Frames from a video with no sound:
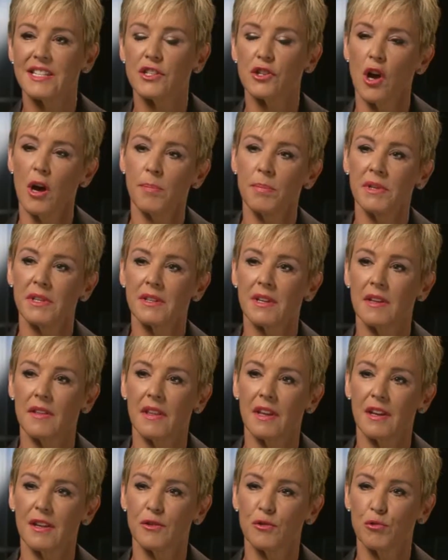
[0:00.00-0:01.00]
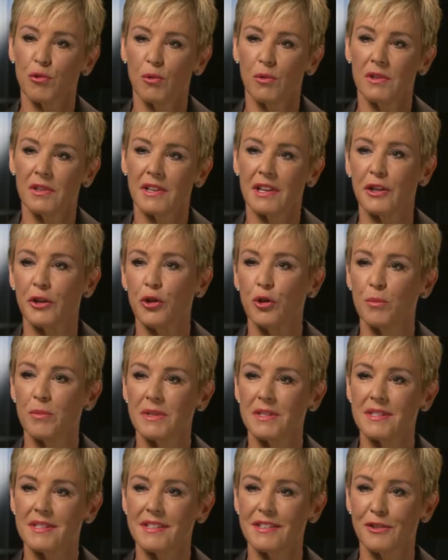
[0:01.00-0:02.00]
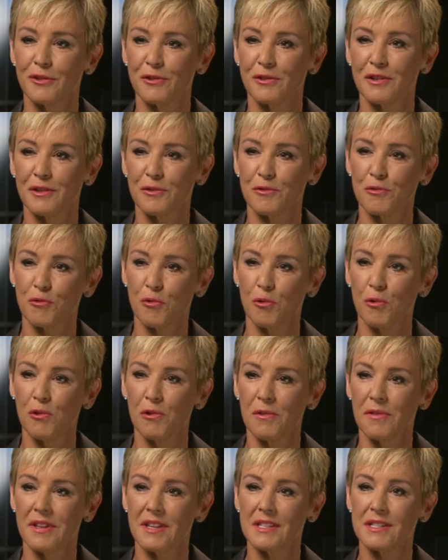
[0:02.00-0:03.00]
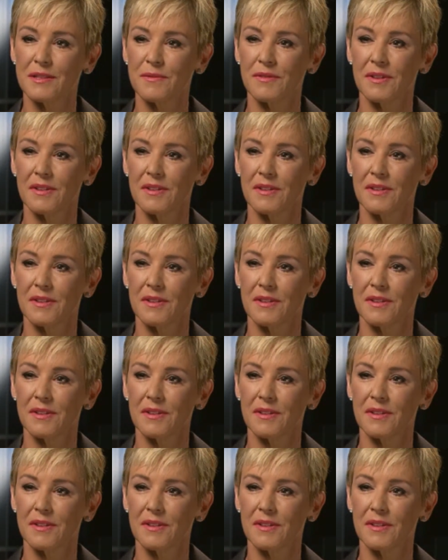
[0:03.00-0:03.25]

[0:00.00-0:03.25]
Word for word: stop it? Can they control it? Can humans still control this?